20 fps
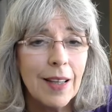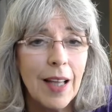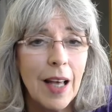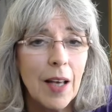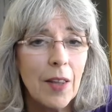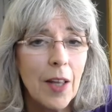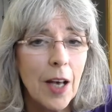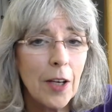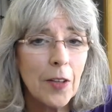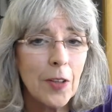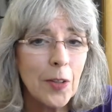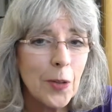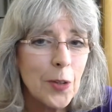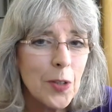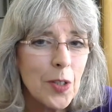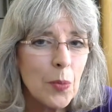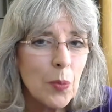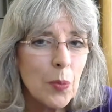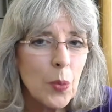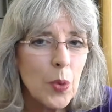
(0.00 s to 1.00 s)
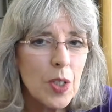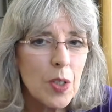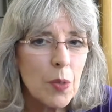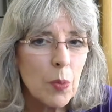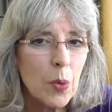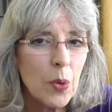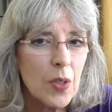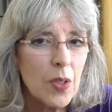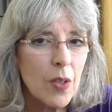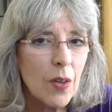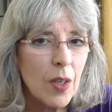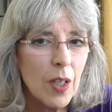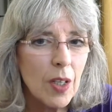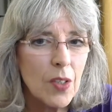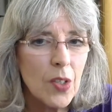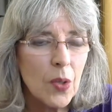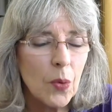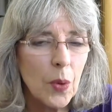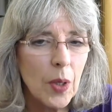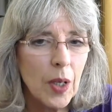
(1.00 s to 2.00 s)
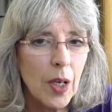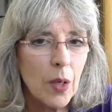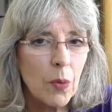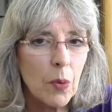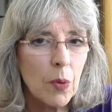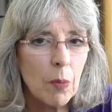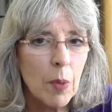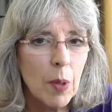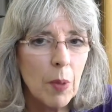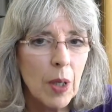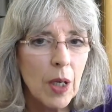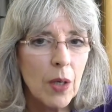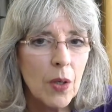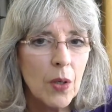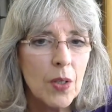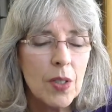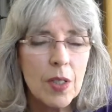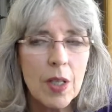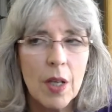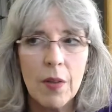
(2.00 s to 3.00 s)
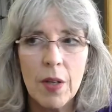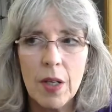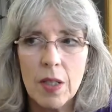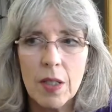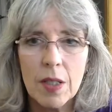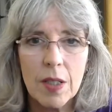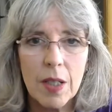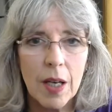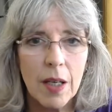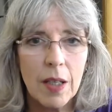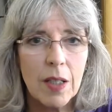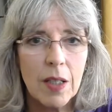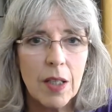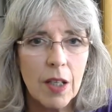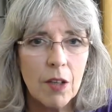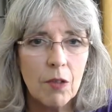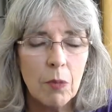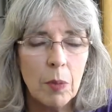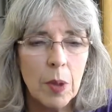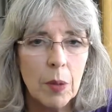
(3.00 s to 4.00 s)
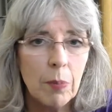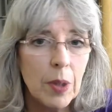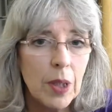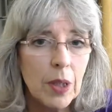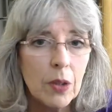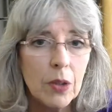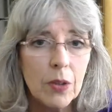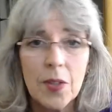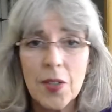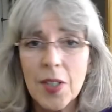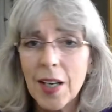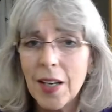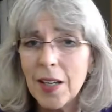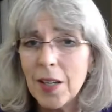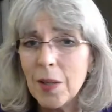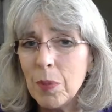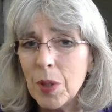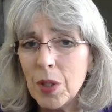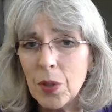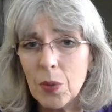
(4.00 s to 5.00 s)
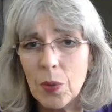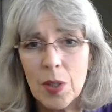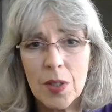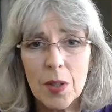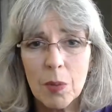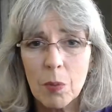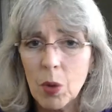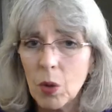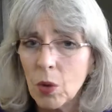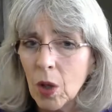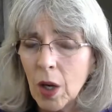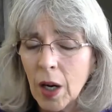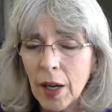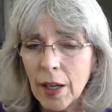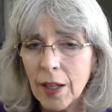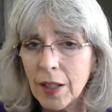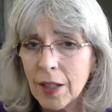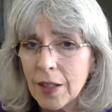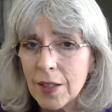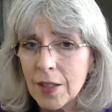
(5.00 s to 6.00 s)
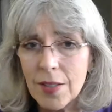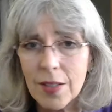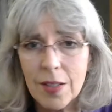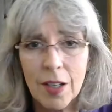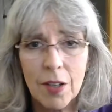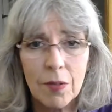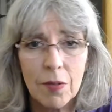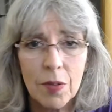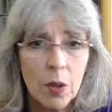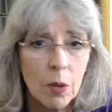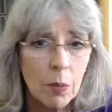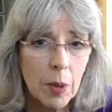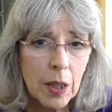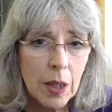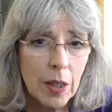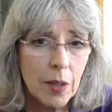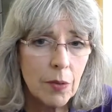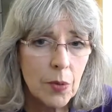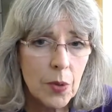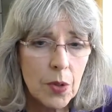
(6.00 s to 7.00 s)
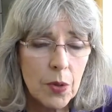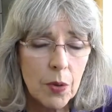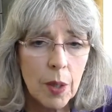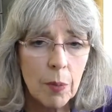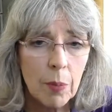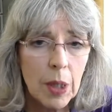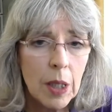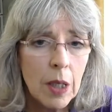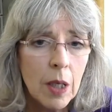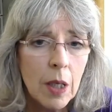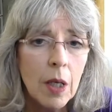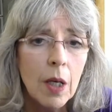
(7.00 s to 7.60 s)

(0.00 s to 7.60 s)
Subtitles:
I could heard some whispers and things going on with my parents, and they decided to give me a pill because I had been doing some crying and stuff. My life was crappy.